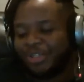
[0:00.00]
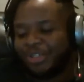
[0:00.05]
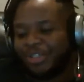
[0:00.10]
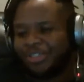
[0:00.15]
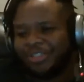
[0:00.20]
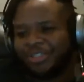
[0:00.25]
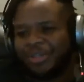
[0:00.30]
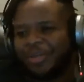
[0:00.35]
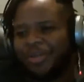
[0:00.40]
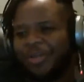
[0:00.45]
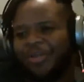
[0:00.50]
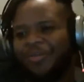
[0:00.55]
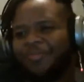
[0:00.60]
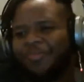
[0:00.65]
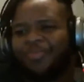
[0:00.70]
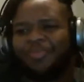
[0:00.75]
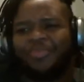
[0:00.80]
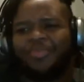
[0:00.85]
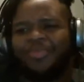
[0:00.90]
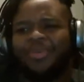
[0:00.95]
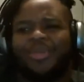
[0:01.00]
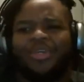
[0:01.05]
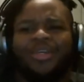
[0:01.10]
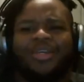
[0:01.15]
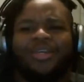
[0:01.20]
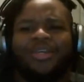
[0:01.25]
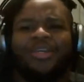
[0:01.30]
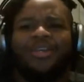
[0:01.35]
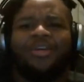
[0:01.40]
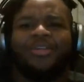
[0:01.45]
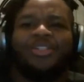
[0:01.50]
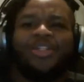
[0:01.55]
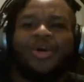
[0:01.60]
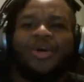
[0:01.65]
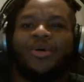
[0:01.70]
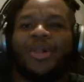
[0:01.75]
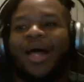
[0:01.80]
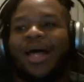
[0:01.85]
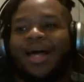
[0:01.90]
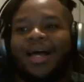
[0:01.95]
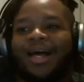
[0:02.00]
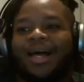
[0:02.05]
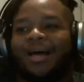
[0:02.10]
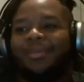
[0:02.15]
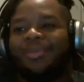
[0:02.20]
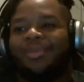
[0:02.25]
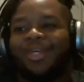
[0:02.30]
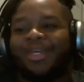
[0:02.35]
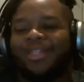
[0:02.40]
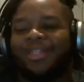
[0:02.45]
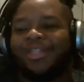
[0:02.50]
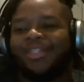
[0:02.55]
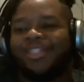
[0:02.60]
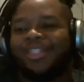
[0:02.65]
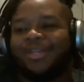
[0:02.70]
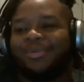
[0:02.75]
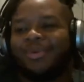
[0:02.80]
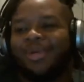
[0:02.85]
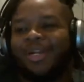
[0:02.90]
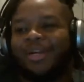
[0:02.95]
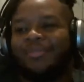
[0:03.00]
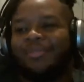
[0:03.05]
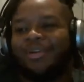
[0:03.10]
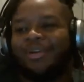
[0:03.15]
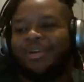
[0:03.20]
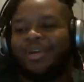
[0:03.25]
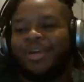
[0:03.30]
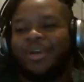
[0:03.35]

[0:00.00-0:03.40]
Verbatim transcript: Because you know, so haha, I'm licking this shit, whatever.